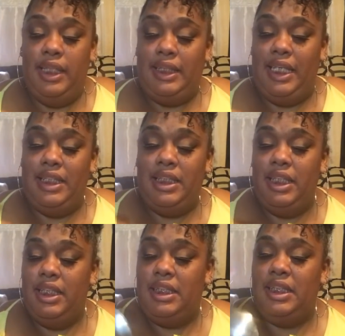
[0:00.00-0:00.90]
Let's get into
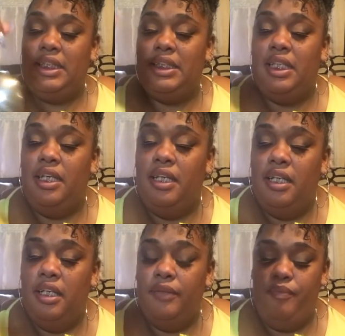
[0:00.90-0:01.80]
this. This is
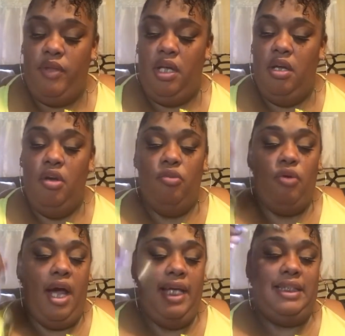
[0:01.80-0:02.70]
the
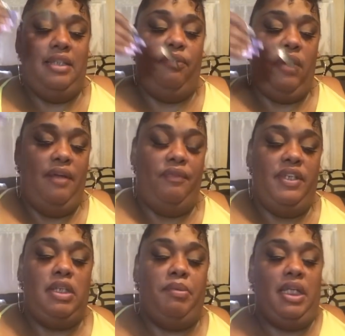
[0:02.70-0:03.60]
rice, the fried
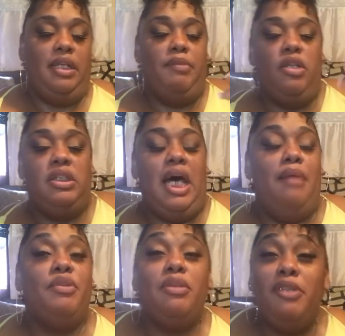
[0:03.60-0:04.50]
fish. I put the lemon on
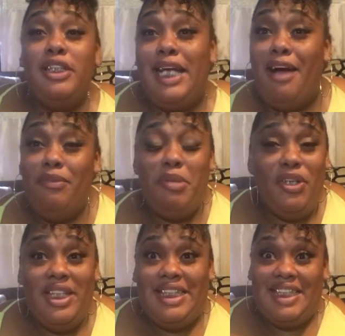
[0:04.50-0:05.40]
top, which I'm gonna take off, put
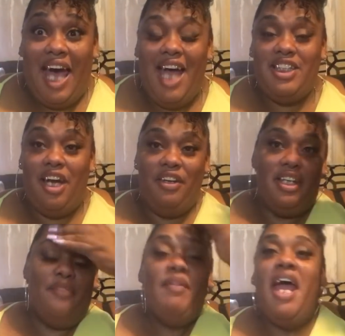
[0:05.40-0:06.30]
on the side, y'all
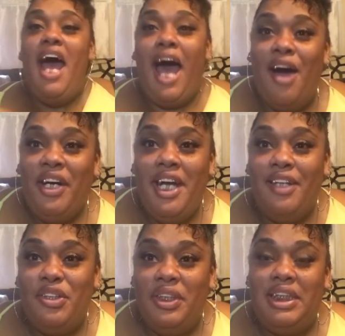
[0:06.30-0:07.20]
already know. How are
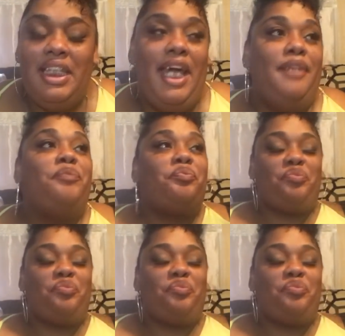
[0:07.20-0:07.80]
y'all doing today?